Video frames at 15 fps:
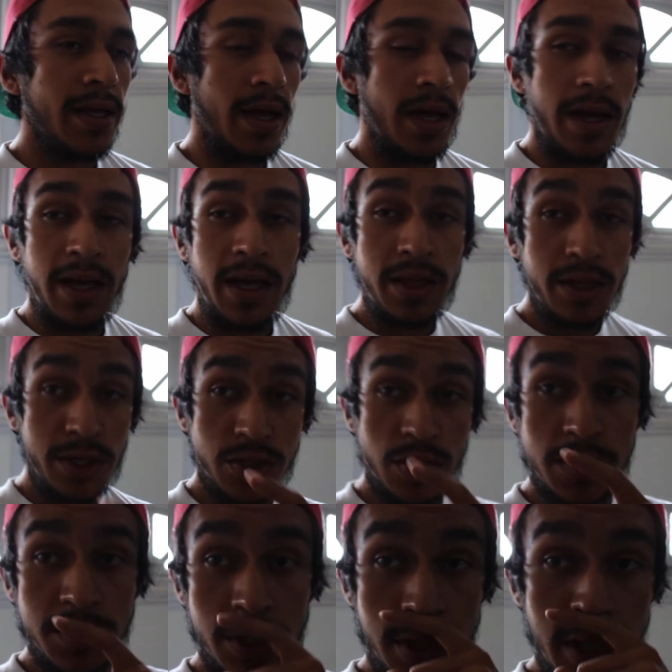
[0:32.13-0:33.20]
In the
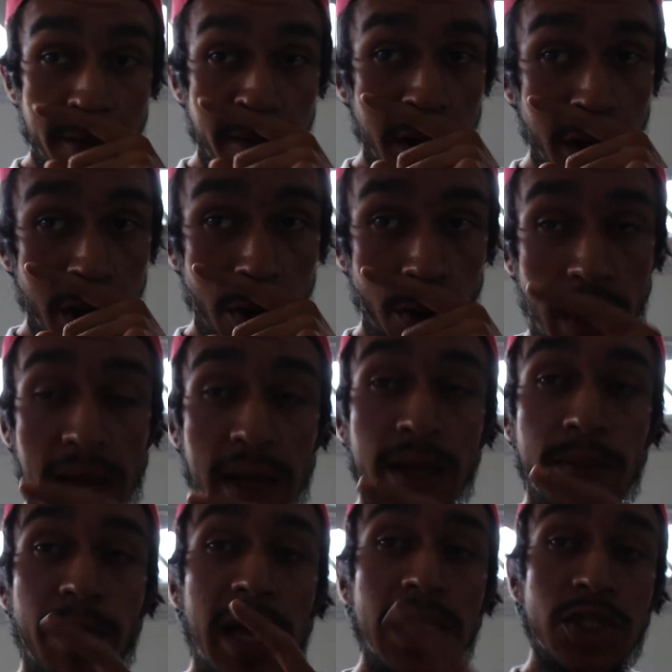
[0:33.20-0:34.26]
description of that video, I
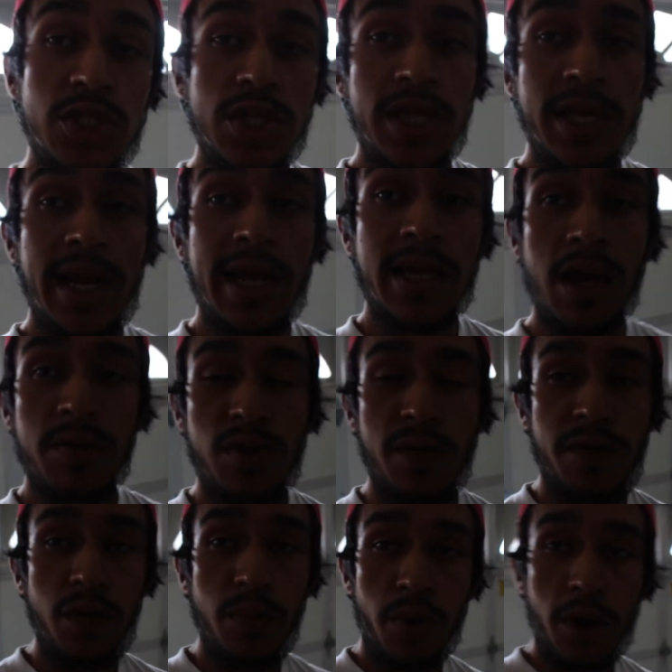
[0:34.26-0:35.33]
mentioned that I kept a
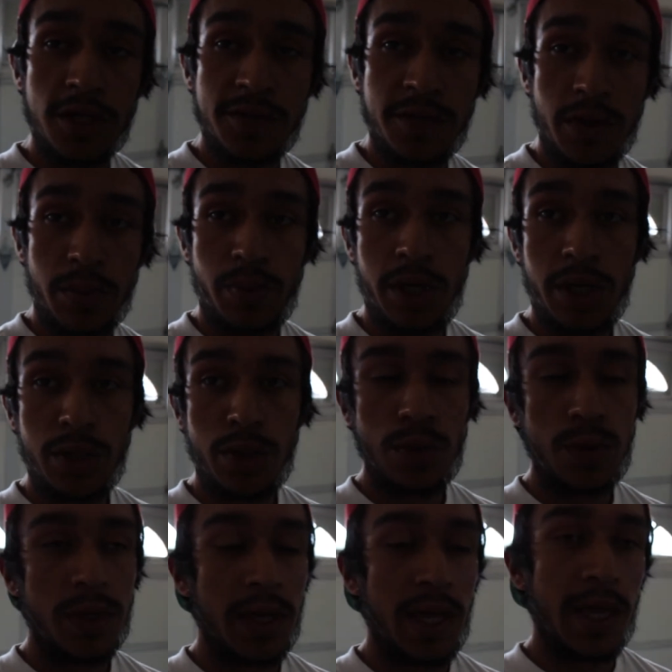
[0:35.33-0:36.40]
few parts for the
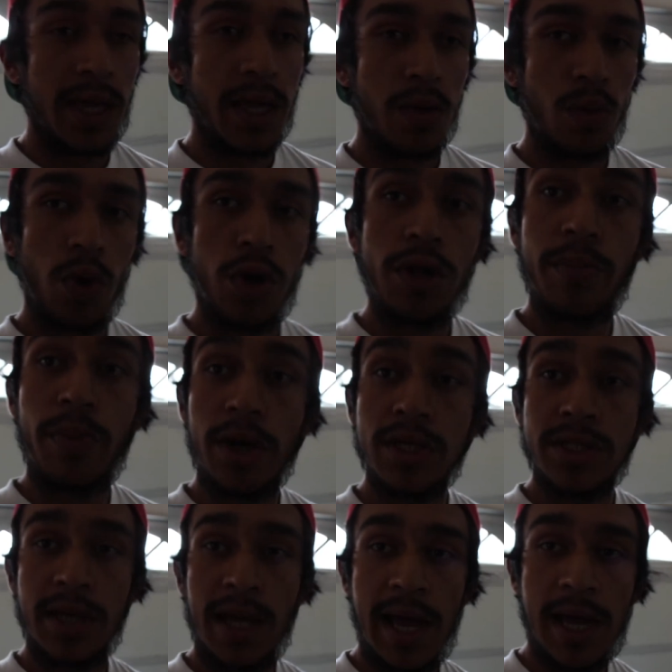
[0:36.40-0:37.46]
Prelude, and one of the parts
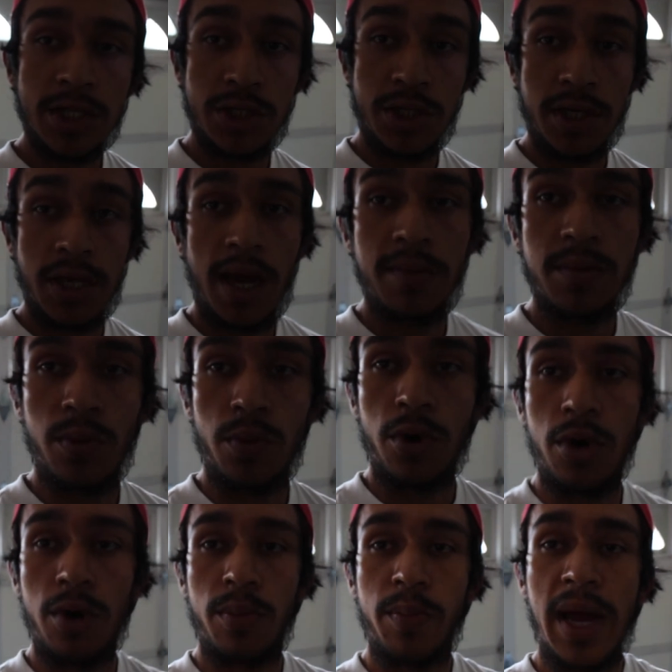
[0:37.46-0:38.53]
that I actually kept
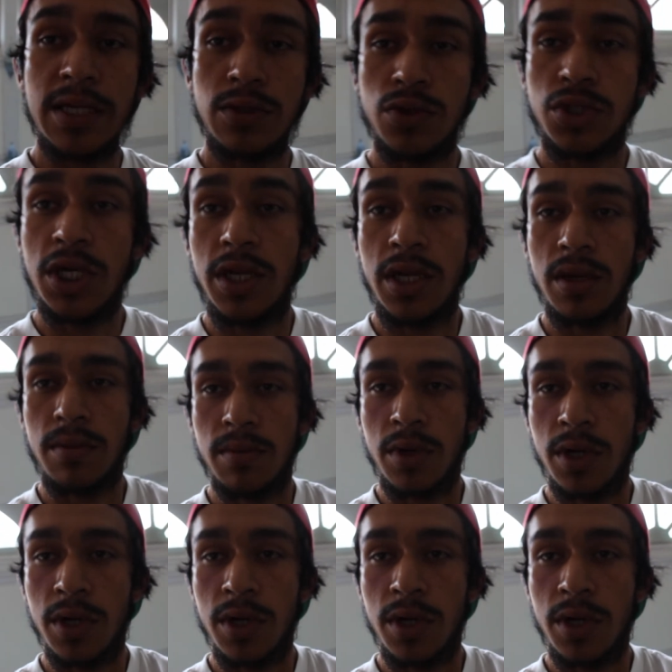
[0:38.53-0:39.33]
were Passer JDM